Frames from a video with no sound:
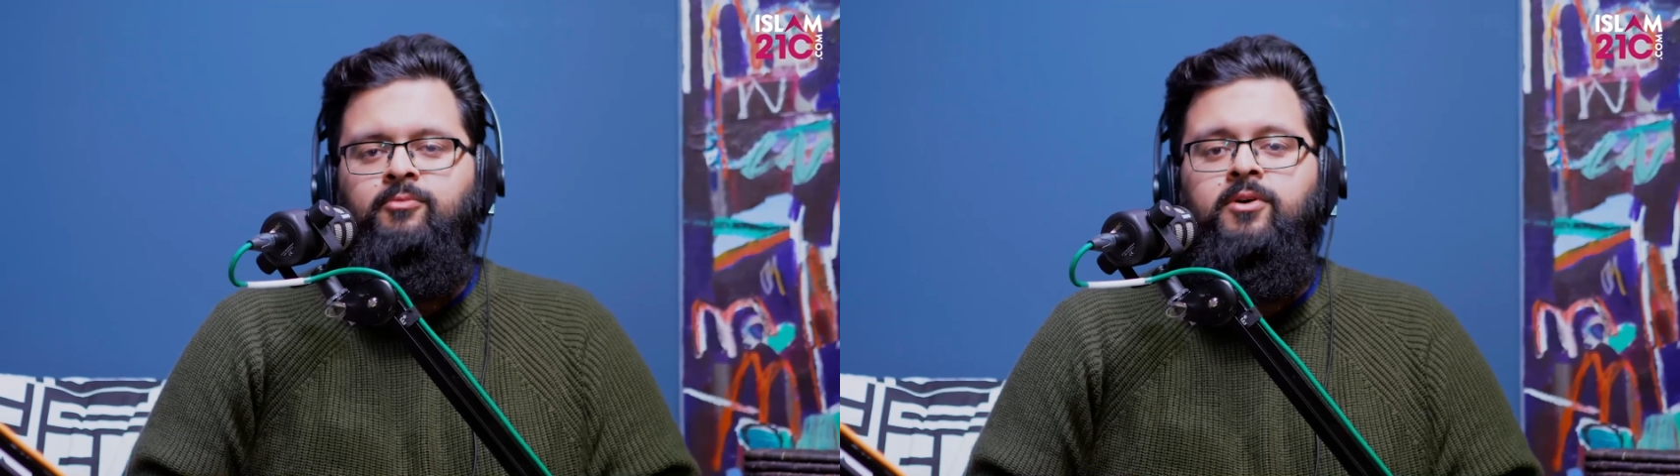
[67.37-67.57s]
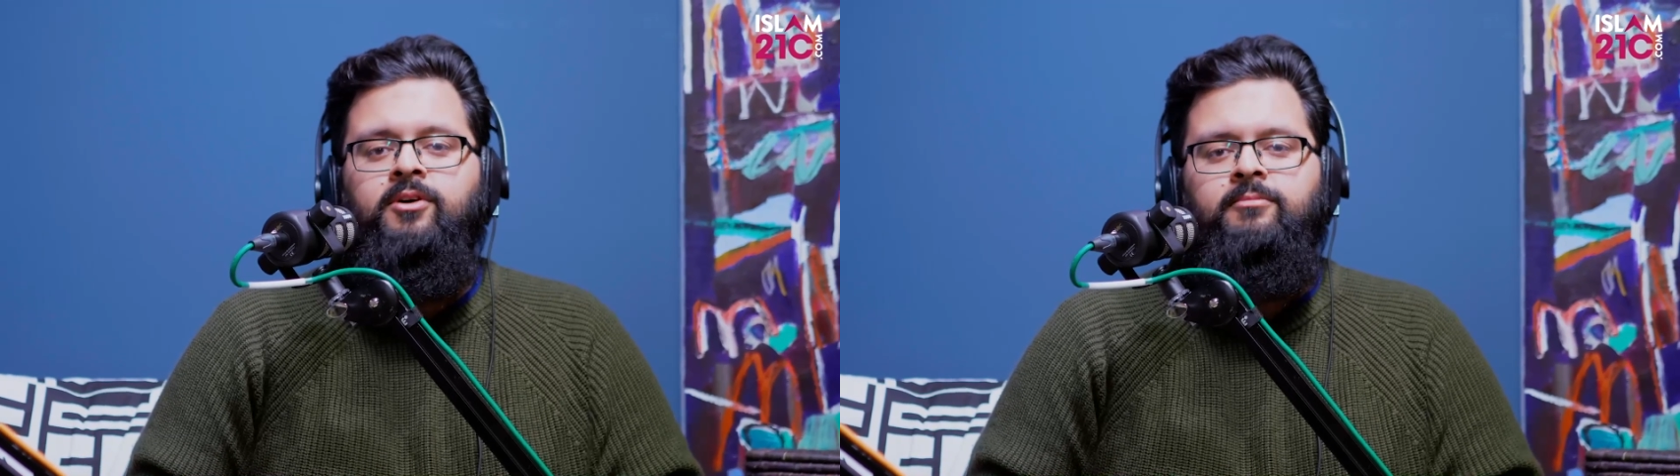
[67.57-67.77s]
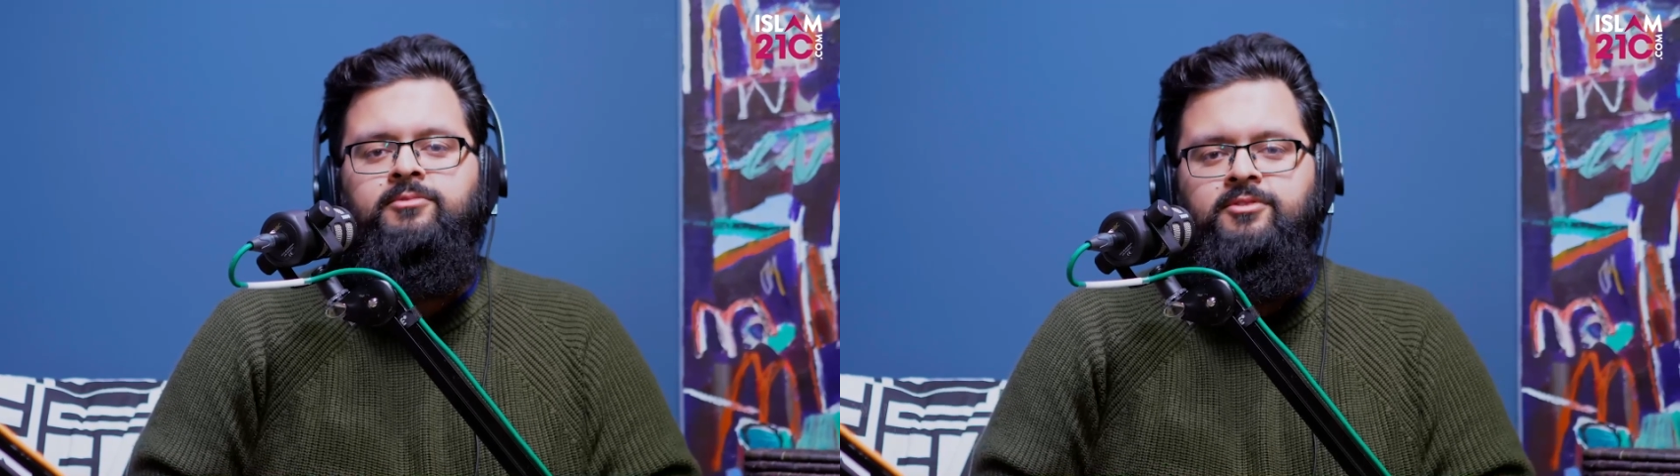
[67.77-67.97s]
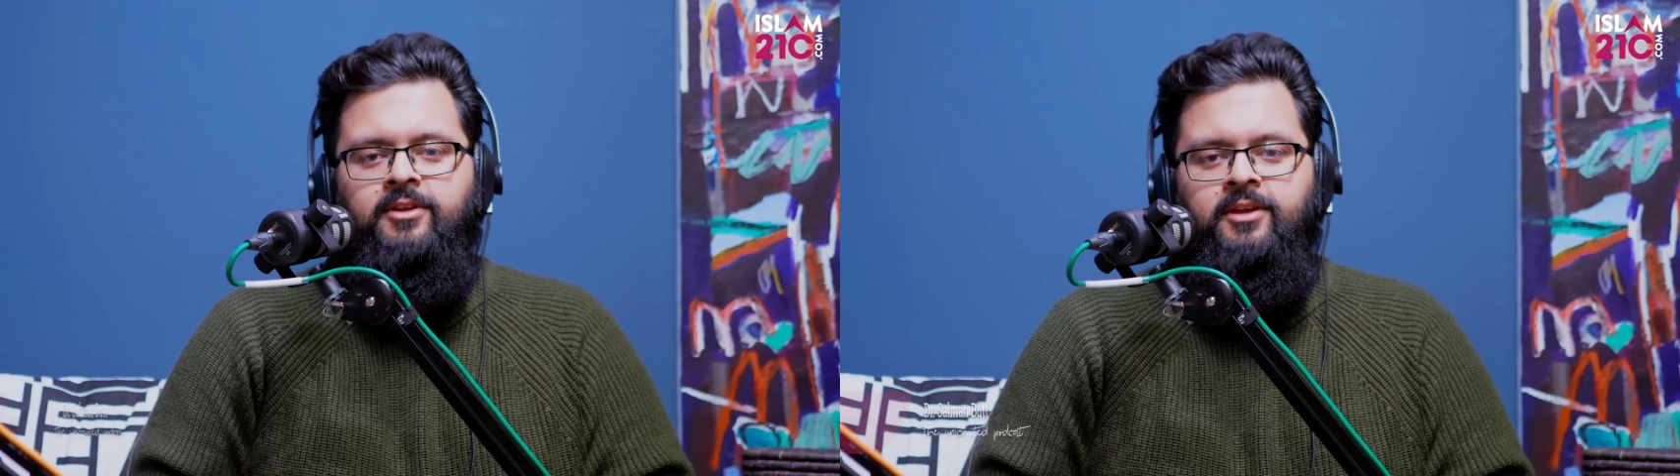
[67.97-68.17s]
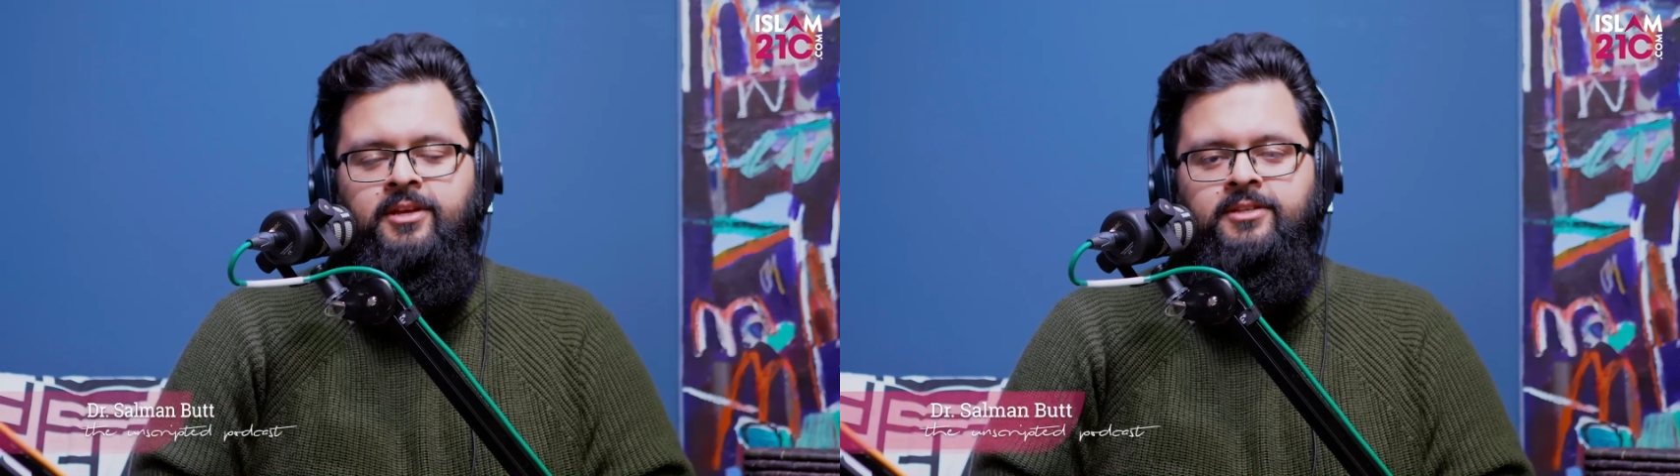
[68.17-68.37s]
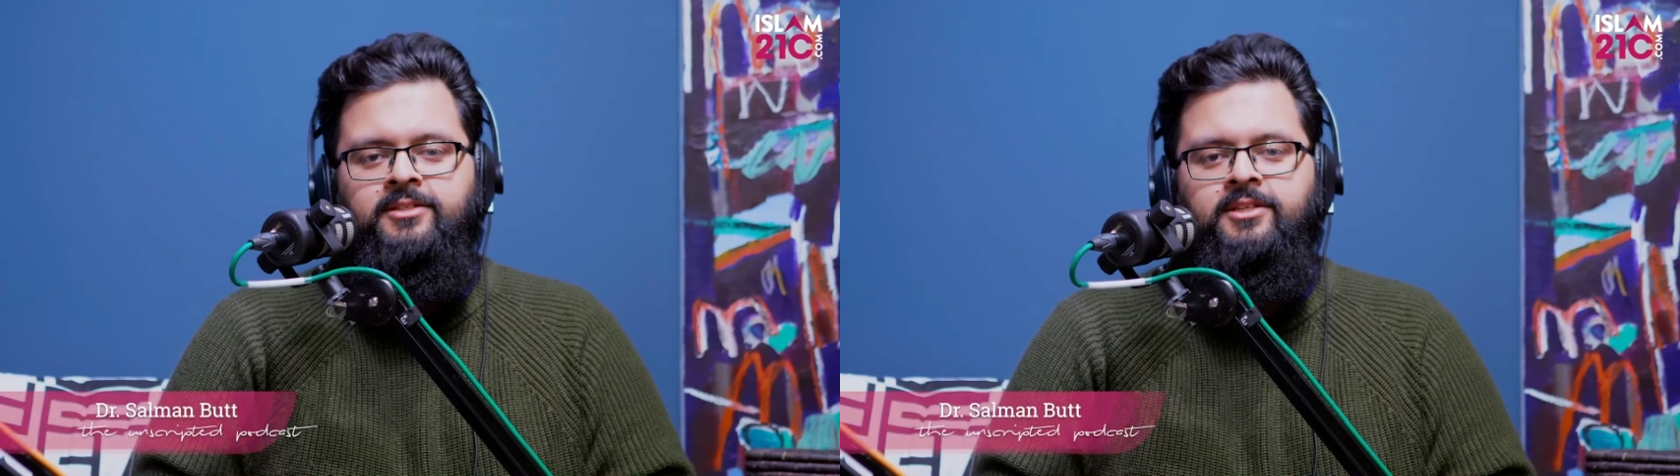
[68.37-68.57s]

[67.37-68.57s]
and welcome to today's